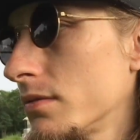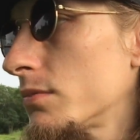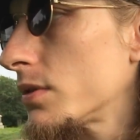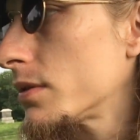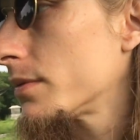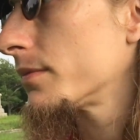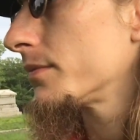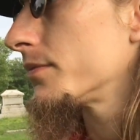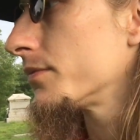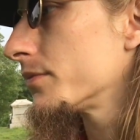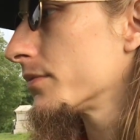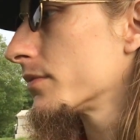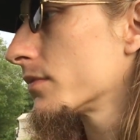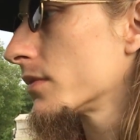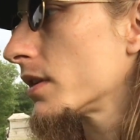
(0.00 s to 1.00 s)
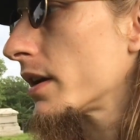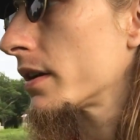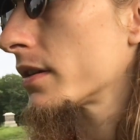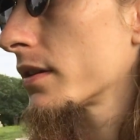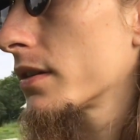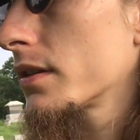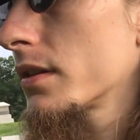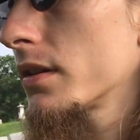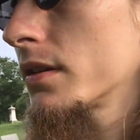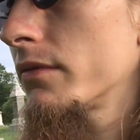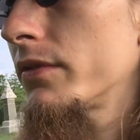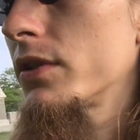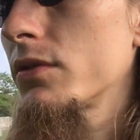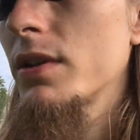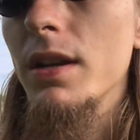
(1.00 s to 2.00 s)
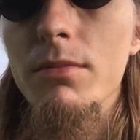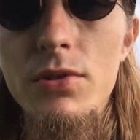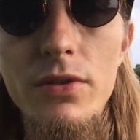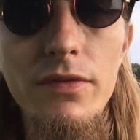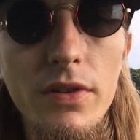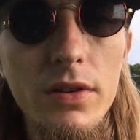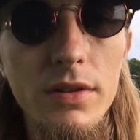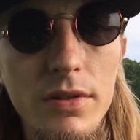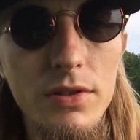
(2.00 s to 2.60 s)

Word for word: But yeah, video games are fun.